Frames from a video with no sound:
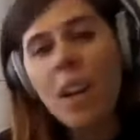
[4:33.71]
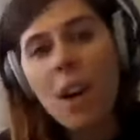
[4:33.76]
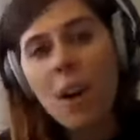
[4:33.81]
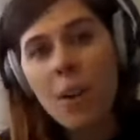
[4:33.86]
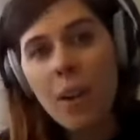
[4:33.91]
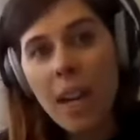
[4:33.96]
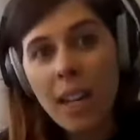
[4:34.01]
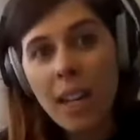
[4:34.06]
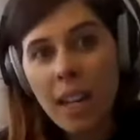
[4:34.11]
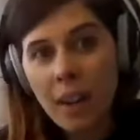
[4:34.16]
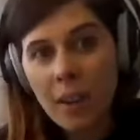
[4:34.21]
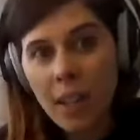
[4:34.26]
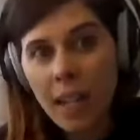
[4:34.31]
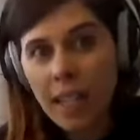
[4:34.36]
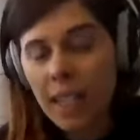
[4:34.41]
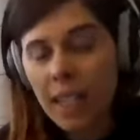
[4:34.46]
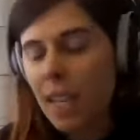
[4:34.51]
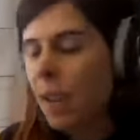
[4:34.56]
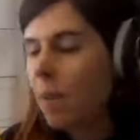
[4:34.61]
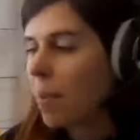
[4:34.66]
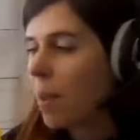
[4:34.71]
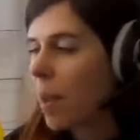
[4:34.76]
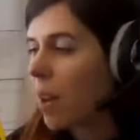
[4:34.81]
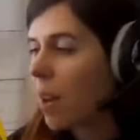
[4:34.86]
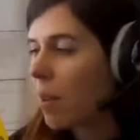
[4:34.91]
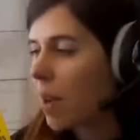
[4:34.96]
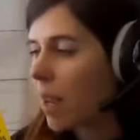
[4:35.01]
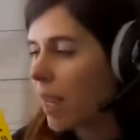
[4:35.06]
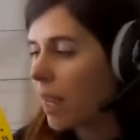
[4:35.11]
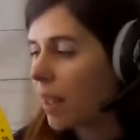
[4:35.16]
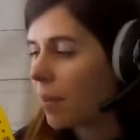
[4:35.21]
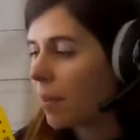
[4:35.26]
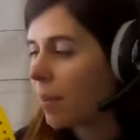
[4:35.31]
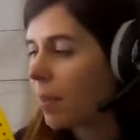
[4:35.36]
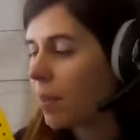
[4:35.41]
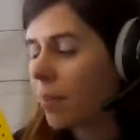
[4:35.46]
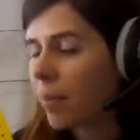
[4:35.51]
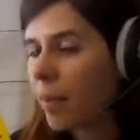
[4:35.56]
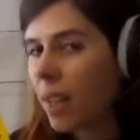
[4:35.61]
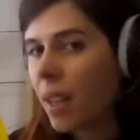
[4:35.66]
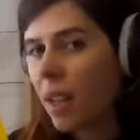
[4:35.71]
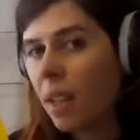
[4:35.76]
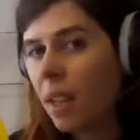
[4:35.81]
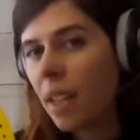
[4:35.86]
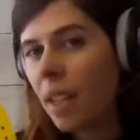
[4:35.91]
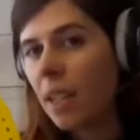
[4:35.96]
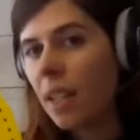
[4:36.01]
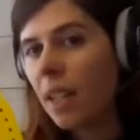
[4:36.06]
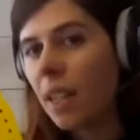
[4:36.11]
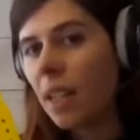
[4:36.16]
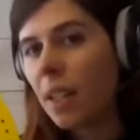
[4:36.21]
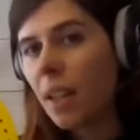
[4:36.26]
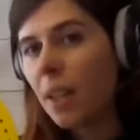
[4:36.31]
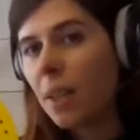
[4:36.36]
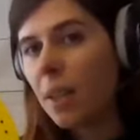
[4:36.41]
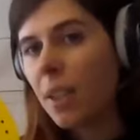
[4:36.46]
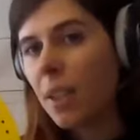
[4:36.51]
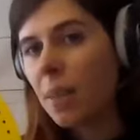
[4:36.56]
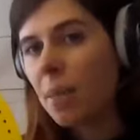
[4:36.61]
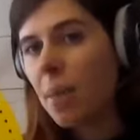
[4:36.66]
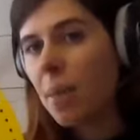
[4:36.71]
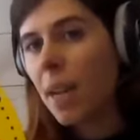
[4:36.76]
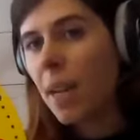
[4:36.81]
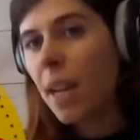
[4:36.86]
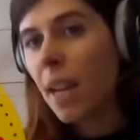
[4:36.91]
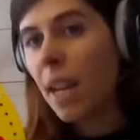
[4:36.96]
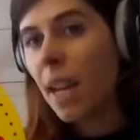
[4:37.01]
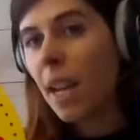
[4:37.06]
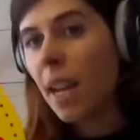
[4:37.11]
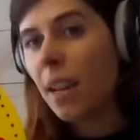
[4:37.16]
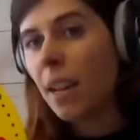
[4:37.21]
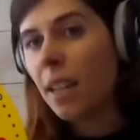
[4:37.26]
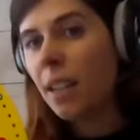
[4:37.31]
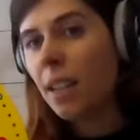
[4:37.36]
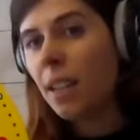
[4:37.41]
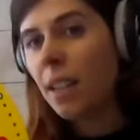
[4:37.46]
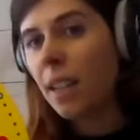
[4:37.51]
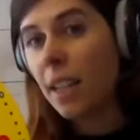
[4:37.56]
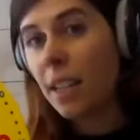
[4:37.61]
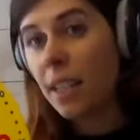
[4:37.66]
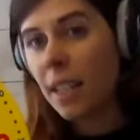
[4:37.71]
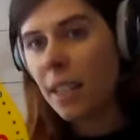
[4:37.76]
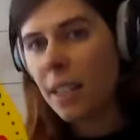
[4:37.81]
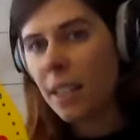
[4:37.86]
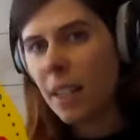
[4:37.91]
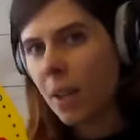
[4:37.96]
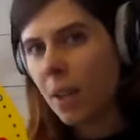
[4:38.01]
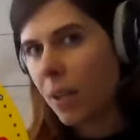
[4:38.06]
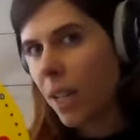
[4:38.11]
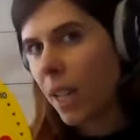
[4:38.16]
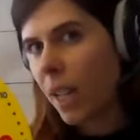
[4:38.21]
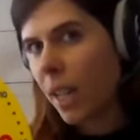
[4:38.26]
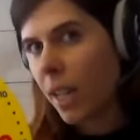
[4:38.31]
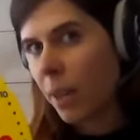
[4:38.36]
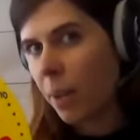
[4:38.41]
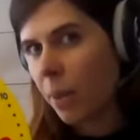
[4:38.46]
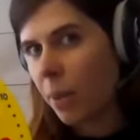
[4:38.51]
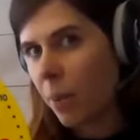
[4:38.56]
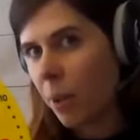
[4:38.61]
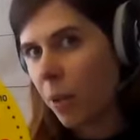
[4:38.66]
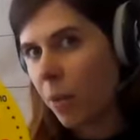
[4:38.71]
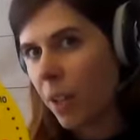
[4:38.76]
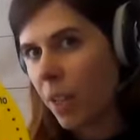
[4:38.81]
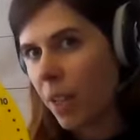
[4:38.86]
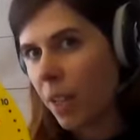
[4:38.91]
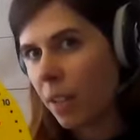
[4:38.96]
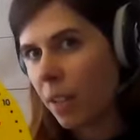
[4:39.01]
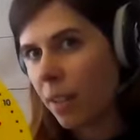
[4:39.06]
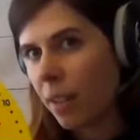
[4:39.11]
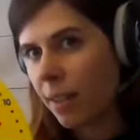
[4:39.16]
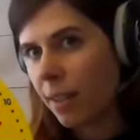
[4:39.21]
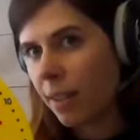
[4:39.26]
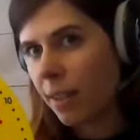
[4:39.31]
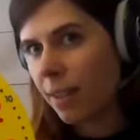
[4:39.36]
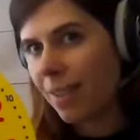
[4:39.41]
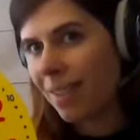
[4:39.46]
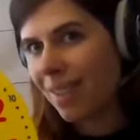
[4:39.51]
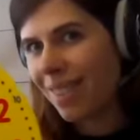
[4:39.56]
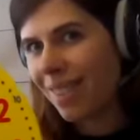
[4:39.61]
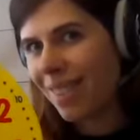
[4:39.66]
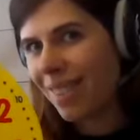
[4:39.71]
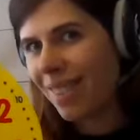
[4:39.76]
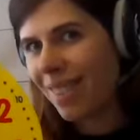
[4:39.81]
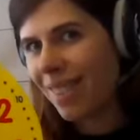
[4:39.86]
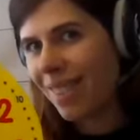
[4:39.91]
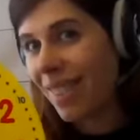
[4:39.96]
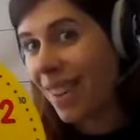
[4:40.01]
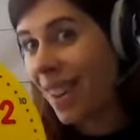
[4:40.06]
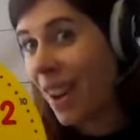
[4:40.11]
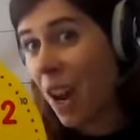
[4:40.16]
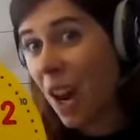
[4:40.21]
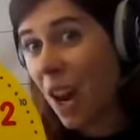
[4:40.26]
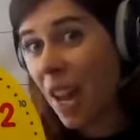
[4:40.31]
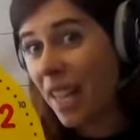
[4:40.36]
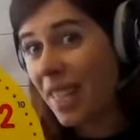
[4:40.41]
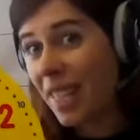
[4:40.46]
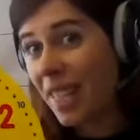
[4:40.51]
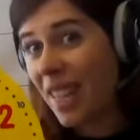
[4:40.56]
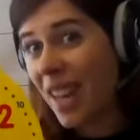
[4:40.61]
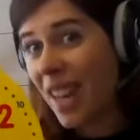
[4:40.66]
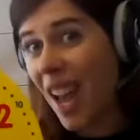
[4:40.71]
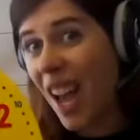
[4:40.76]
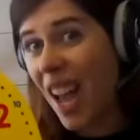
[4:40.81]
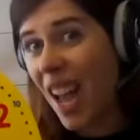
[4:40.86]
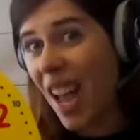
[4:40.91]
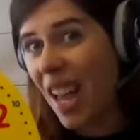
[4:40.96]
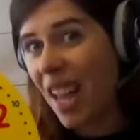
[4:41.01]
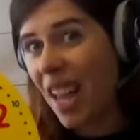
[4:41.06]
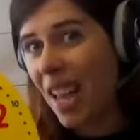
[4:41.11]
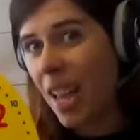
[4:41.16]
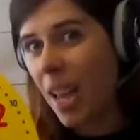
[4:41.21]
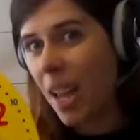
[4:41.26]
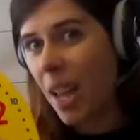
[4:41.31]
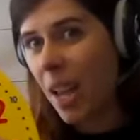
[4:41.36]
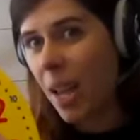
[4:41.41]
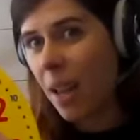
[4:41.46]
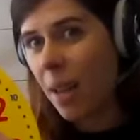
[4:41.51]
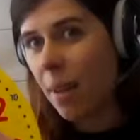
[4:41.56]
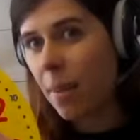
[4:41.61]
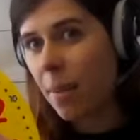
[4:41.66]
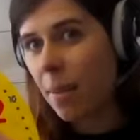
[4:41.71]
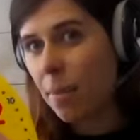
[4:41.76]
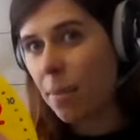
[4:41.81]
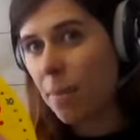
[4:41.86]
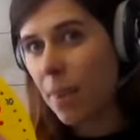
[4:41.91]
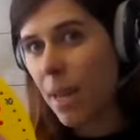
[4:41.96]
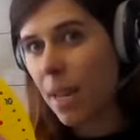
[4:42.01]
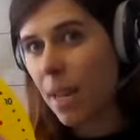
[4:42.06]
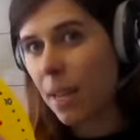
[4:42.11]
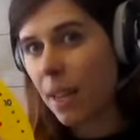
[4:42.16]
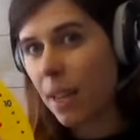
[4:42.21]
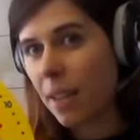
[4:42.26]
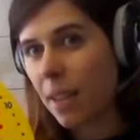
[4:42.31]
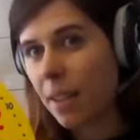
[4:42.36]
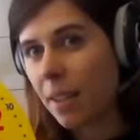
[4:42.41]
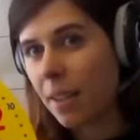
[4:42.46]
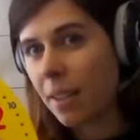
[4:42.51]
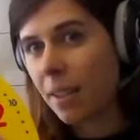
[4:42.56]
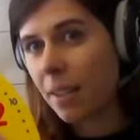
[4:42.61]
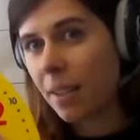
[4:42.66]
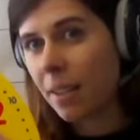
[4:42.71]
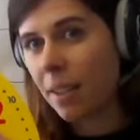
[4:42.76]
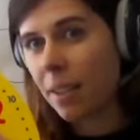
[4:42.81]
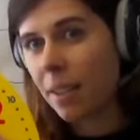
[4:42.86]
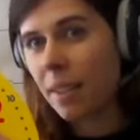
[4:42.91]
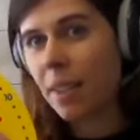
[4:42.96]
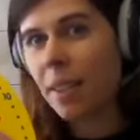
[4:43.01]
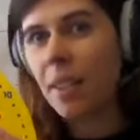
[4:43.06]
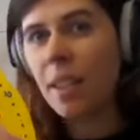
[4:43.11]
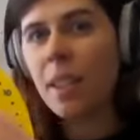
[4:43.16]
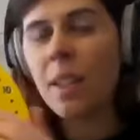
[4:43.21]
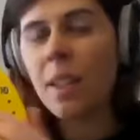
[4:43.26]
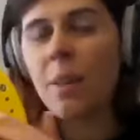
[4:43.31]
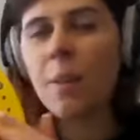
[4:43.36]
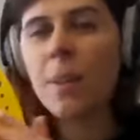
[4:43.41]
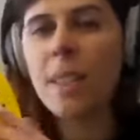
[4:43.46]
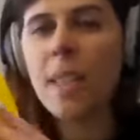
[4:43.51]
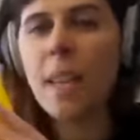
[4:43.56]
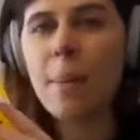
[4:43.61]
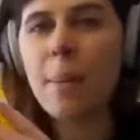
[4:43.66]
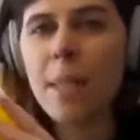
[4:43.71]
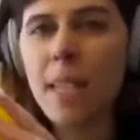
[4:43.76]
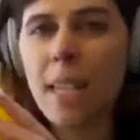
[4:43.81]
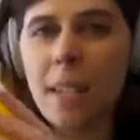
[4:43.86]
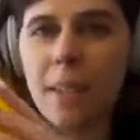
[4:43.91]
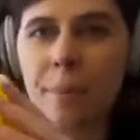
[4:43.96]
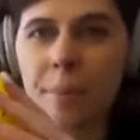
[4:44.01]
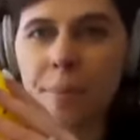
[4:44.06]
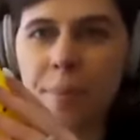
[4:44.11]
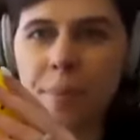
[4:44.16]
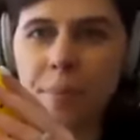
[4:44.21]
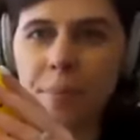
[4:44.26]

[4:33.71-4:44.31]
Okay, now let's keep going. Here goes the minute hand. Is it the only hand moving? It's not. Bing. What time is it?